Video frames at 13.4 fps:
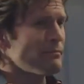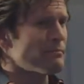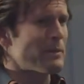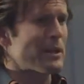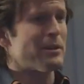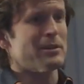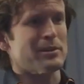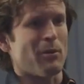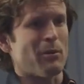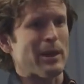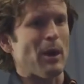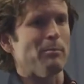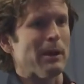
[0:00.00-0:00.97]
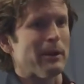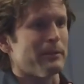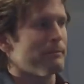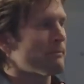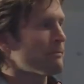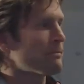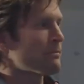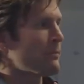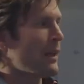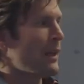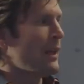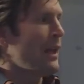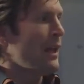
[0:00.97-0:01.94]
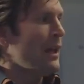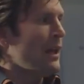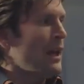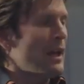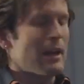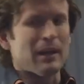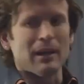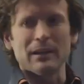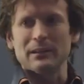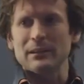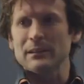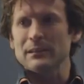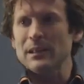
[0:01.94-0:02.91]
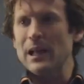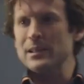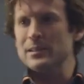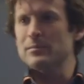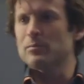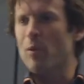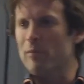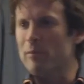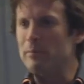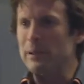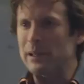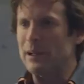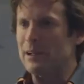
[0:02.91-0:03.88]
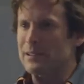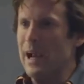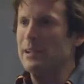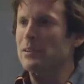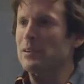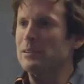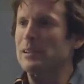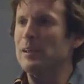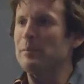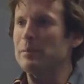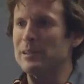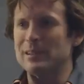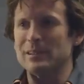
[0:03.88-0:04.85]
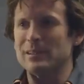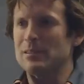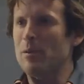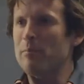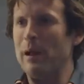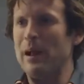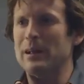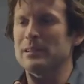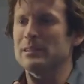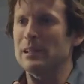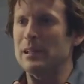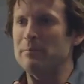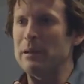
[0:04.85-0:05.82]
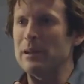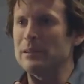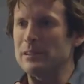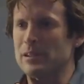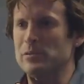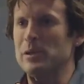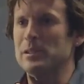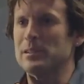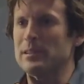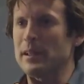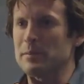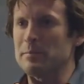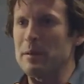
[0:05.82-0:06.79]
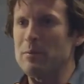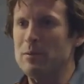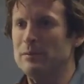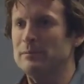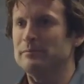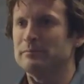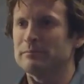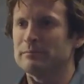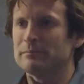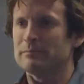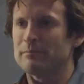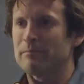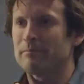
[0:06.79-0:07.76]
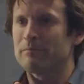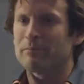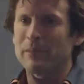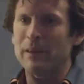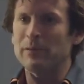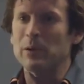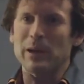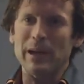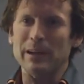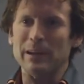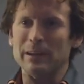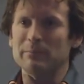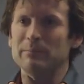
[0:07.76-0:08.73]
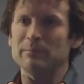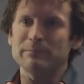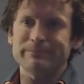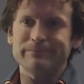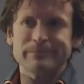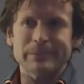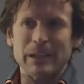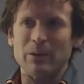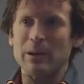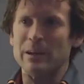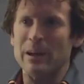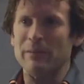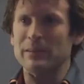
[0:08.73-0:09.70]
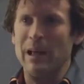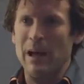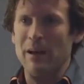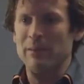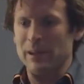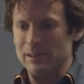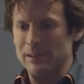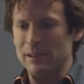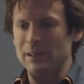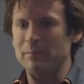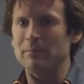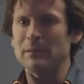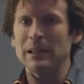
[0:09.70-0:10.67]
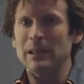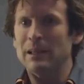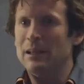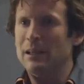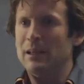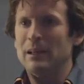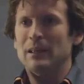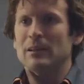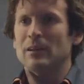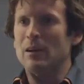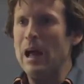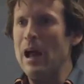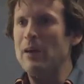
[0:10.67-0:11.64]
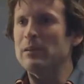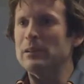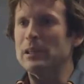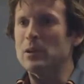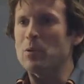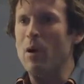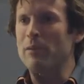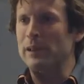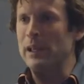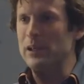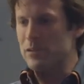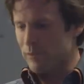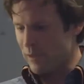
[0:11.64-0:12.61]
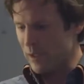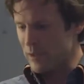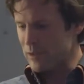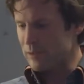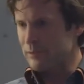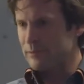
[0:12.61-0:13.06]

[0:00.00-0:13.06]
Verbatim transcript: Better to start with outbound. And last, more uh, tactical tip is don't pass inbound leads straight to salespeople. If you're getting, you know, enough to have like a team, you know, have a lead qualification function.